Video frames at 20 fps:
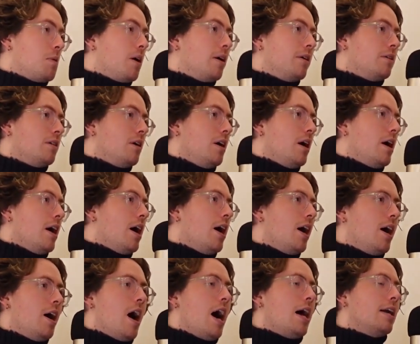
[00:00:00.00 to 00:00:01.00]
Yeah.
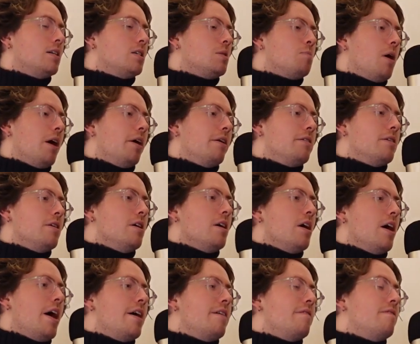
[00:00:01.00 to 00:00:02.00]
Alan Smythe,
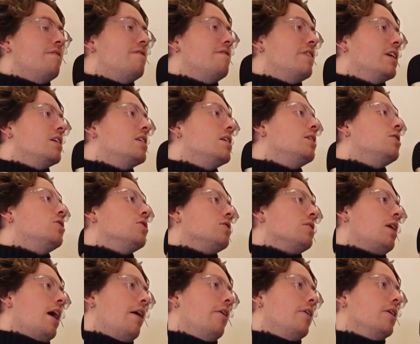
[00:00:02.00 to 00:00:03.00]
a fictitious
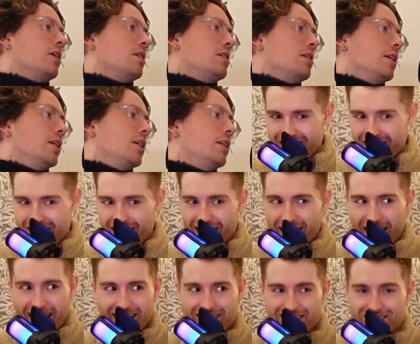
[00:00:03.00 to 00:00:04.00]
character. I
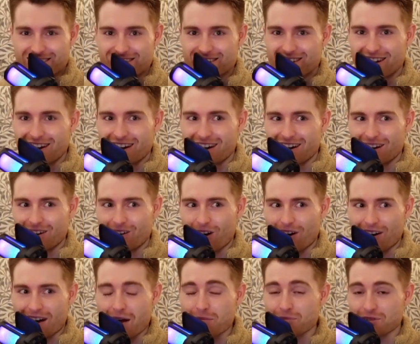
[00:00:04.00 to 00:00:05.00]
had on
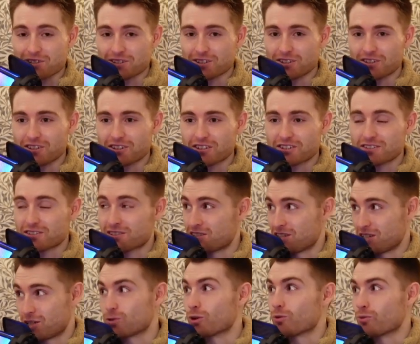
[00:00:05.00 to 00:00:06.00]
Amazon
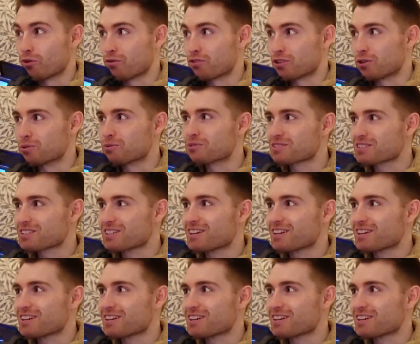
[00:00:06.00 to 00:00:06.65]
0 reviews.